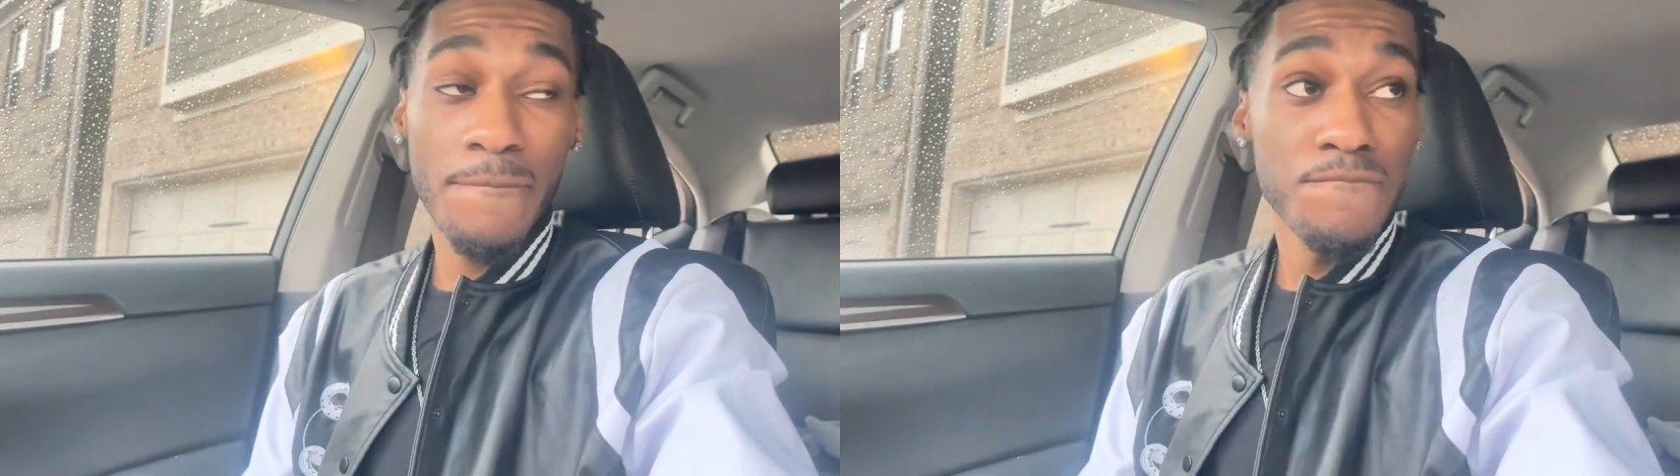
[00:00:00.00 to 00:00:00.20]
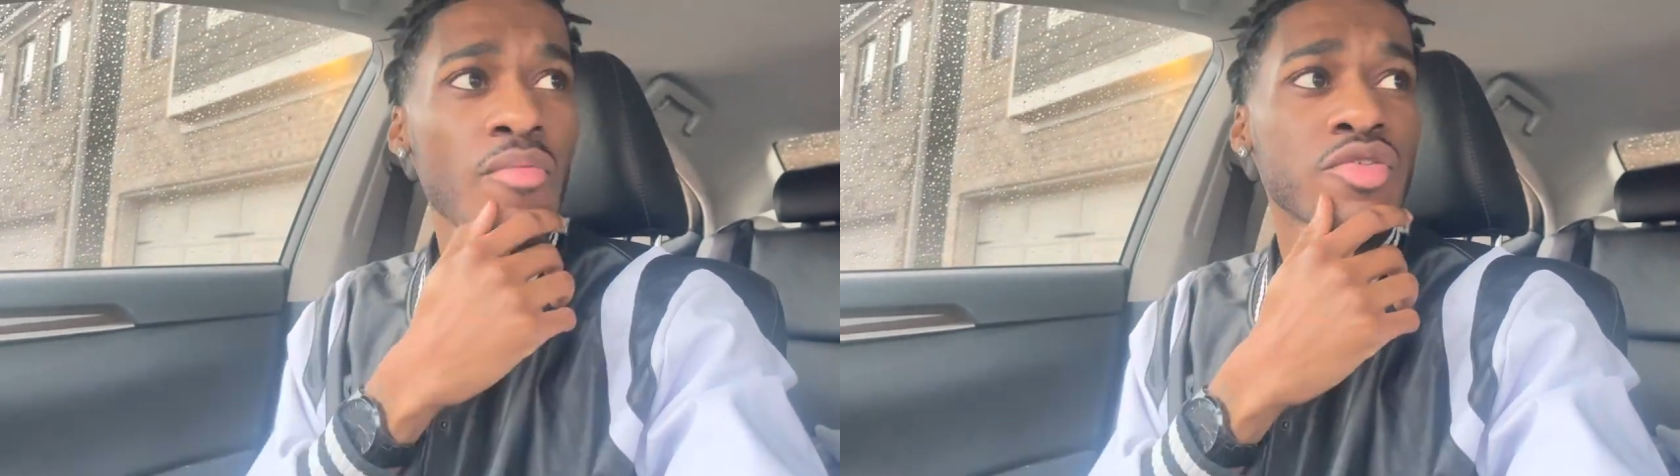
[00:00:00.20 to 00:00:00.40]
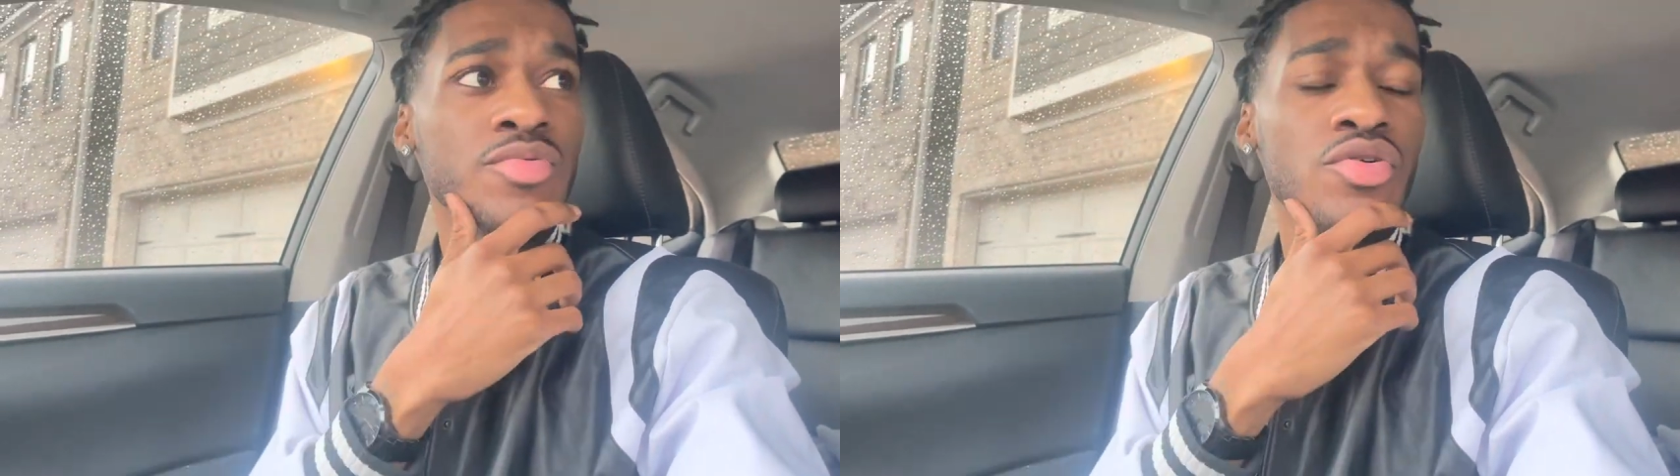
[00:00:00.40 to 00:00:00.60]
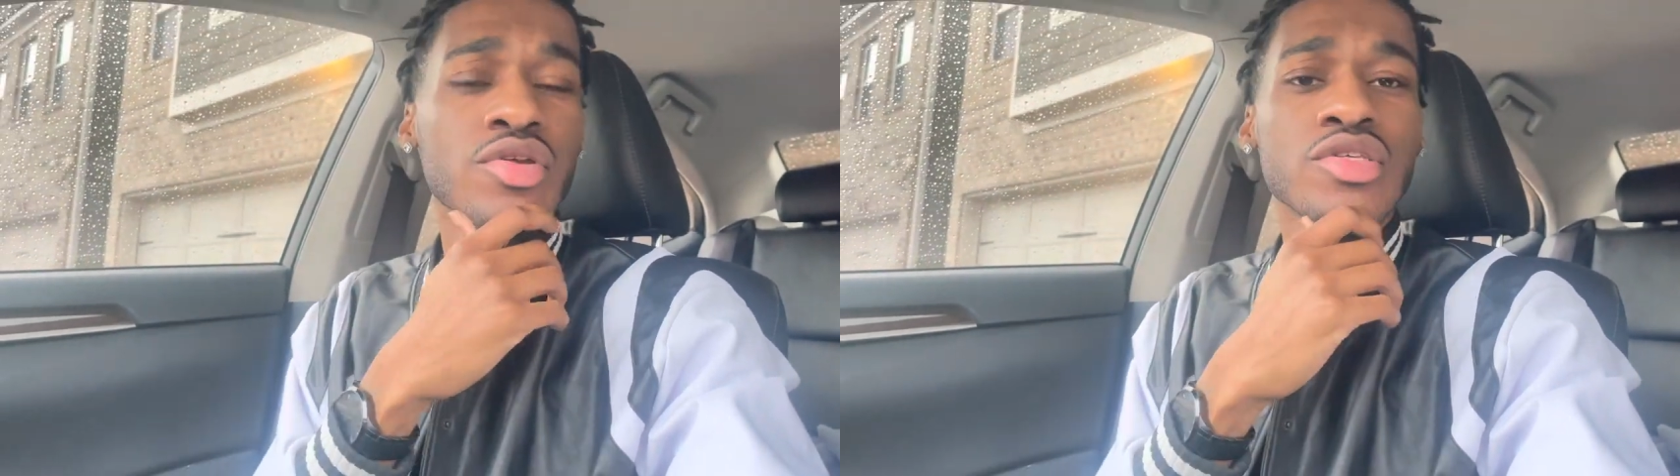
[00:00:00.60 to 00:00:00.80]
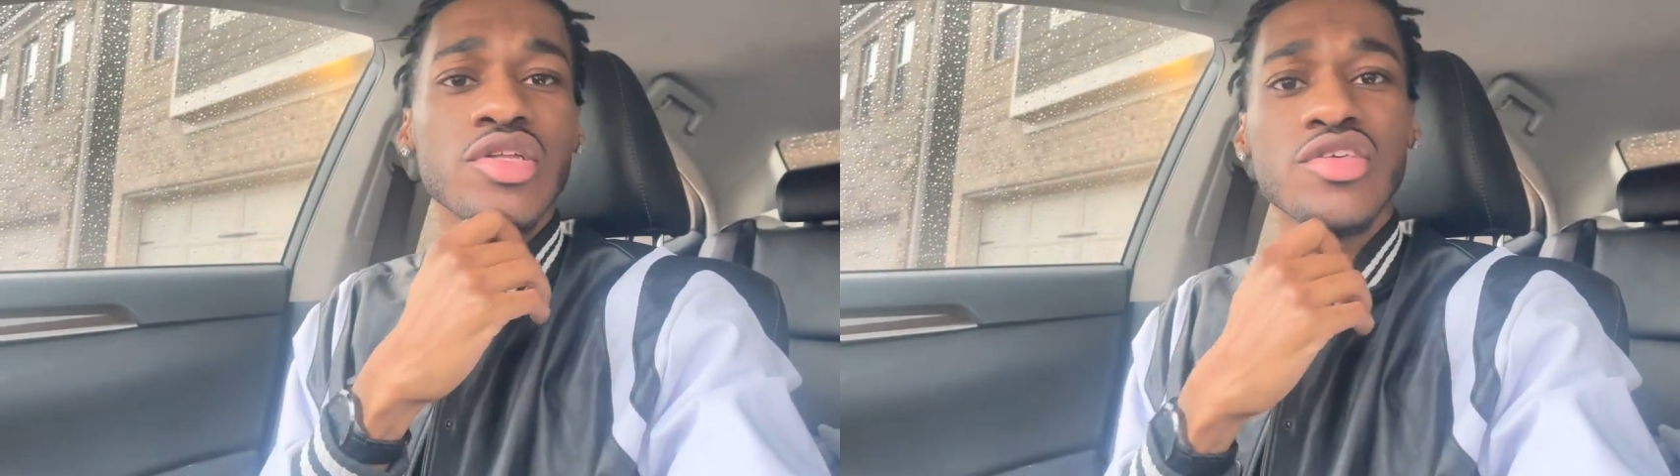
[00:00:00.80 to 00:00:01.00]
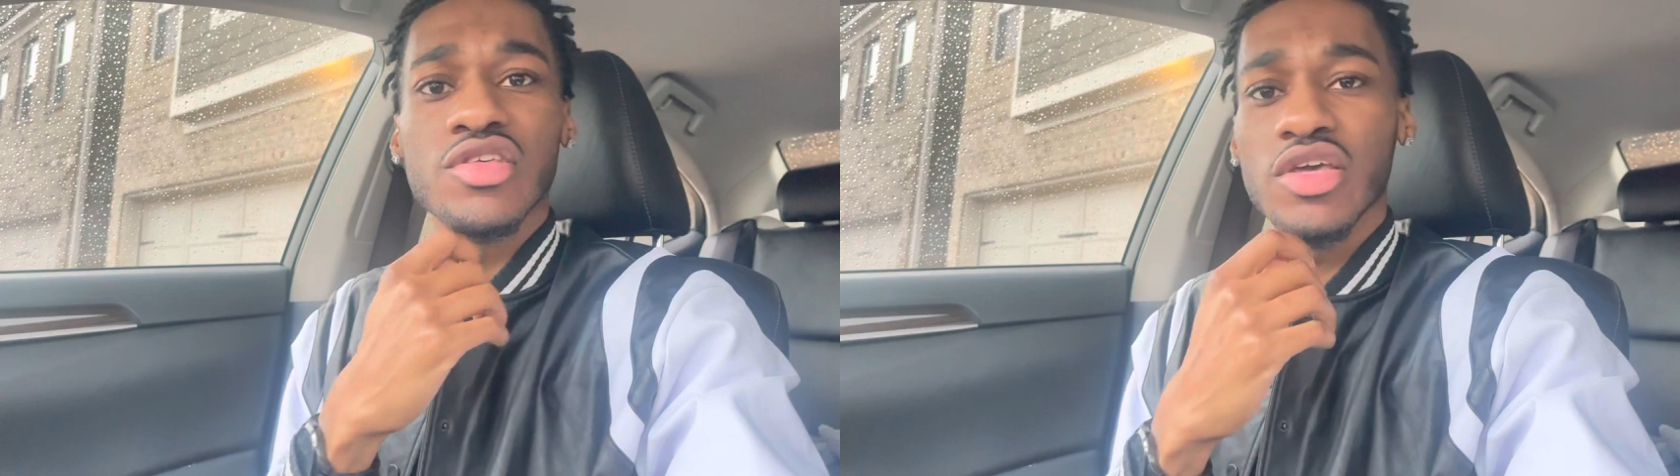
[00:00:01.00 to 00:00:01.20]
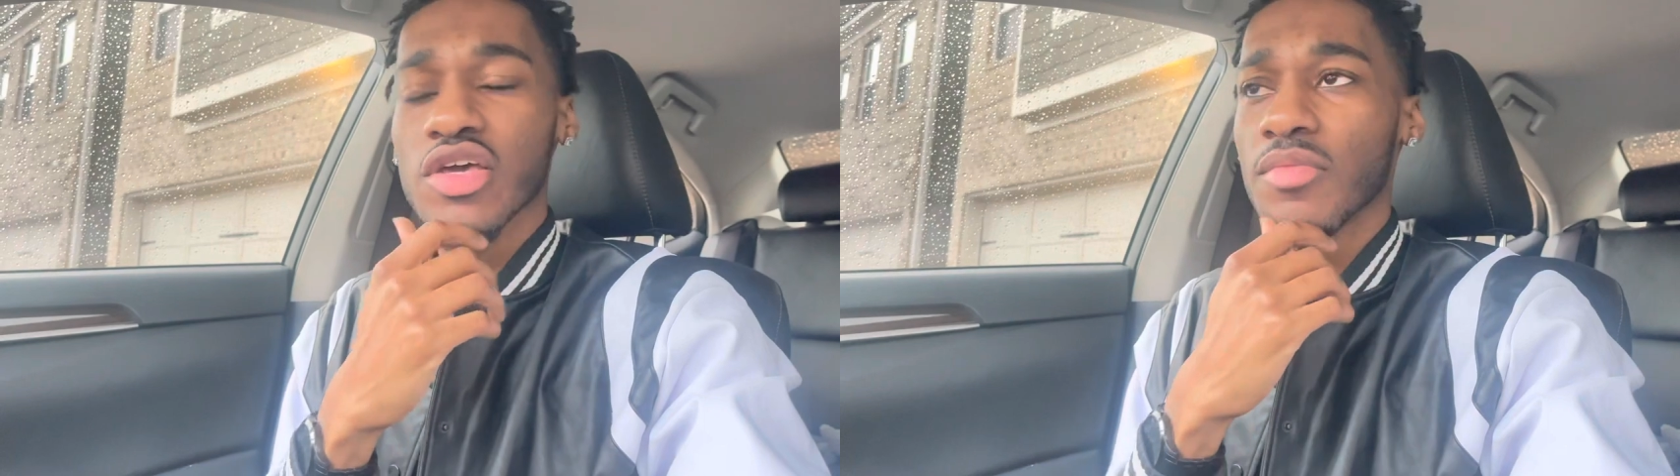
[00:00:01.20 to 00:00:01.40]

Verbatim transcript: We're supposed to be doing this little skit.